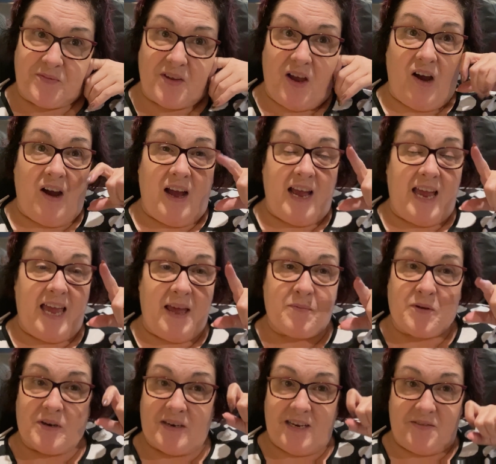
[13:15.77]
I am
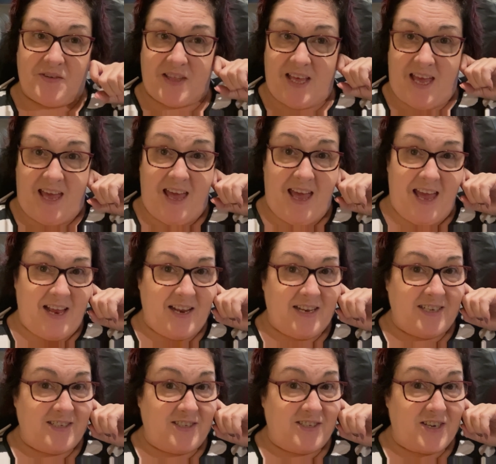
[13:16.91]
going to leave it there,
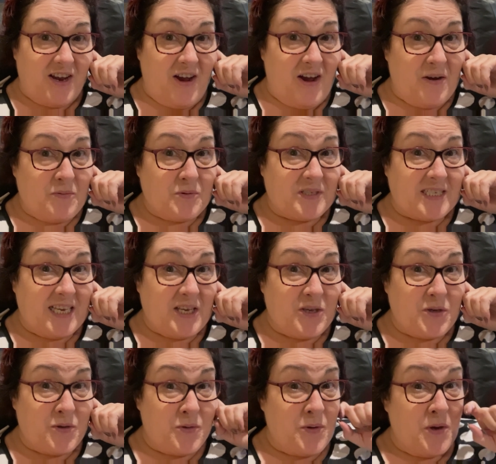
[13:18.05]
and I will see
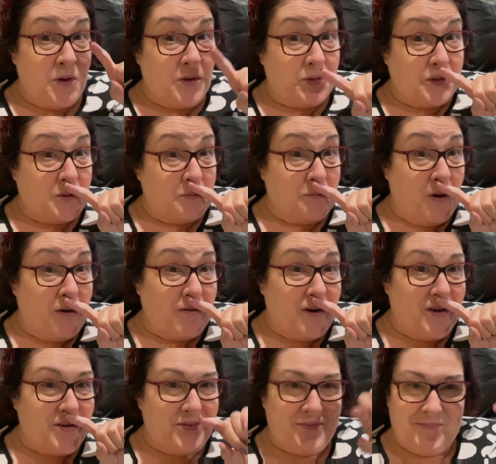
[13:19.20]
you
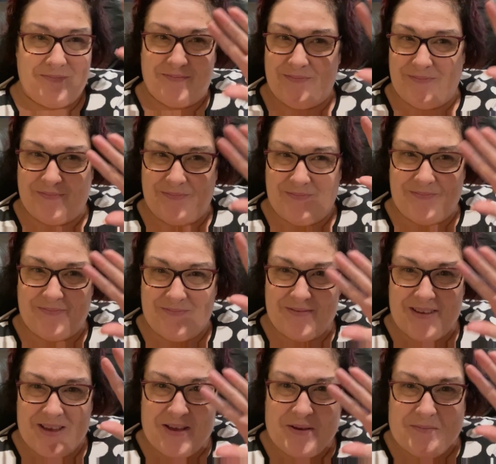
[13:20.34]
tomorrow.
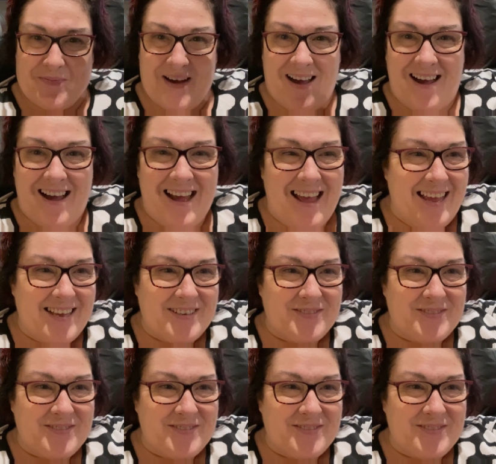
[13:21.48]
Bye.